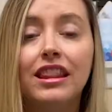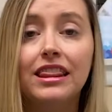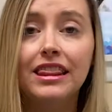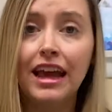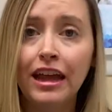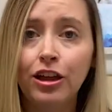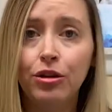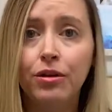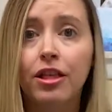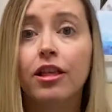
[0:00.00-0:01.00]
that they
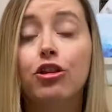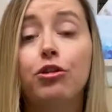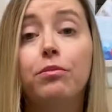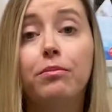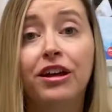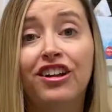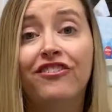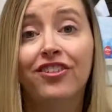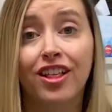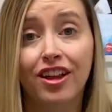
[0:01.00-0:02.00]
use to bill
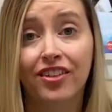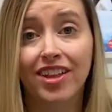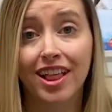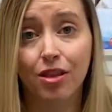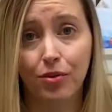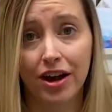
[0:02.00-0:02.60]
for services